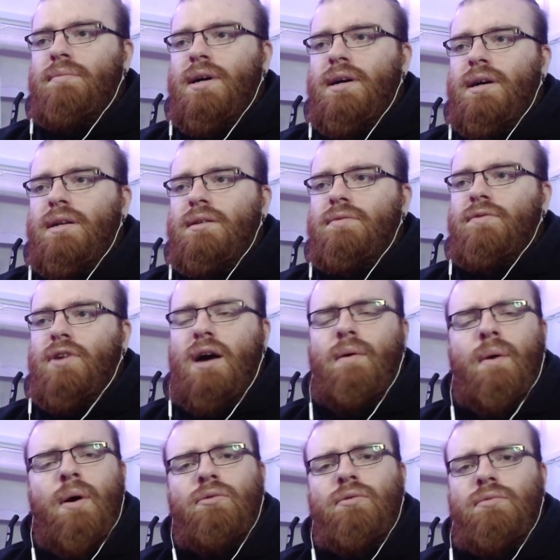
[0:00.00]
But for
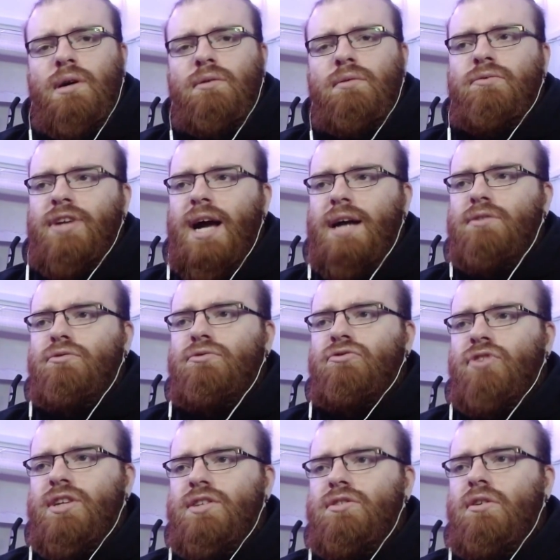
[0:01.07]
now, I'll no, react to
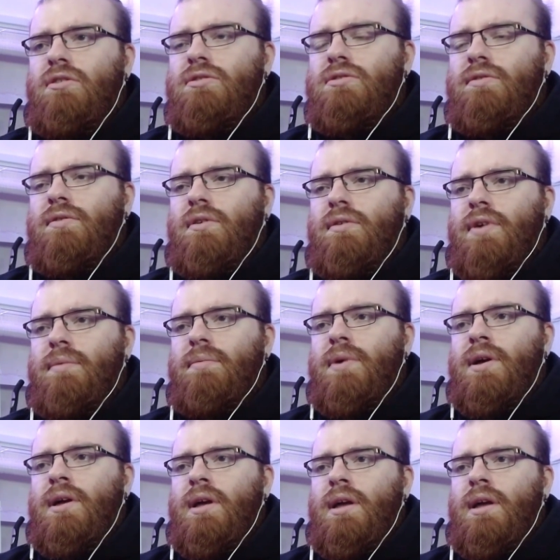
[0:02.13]
three songs of, of him.